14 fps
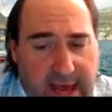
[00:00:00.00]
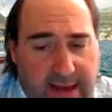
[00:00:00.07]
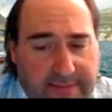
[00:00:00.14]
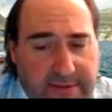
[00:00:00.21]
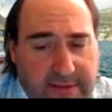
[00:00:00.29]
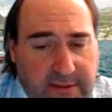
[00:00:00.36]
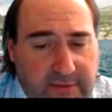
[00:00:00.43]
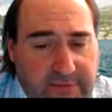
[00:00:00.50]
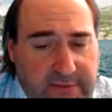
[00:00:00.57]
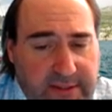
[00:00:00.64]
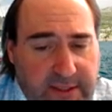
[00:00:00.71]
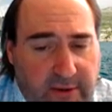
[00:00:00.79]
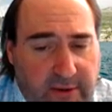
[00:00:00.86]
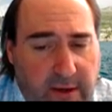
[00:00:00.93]
absolute
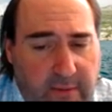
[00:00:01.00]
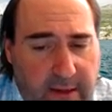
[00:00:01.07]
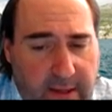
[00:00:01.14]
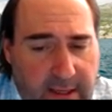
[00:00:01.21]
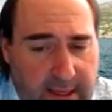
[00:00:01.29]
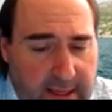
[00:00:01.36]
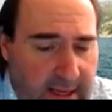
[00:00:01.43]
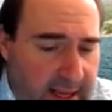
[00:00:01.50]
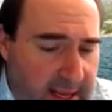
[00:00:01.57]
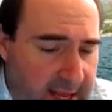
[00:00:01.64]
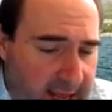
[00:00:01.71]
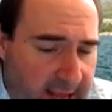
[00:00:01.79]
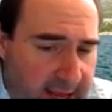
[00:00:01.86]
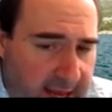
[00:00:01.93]
zero.
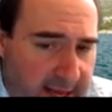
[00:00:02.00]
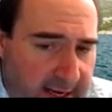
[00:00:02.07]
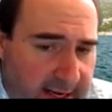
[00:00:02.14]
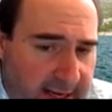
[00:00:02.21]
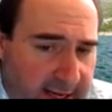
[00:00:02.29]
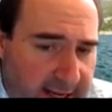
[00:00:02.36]
And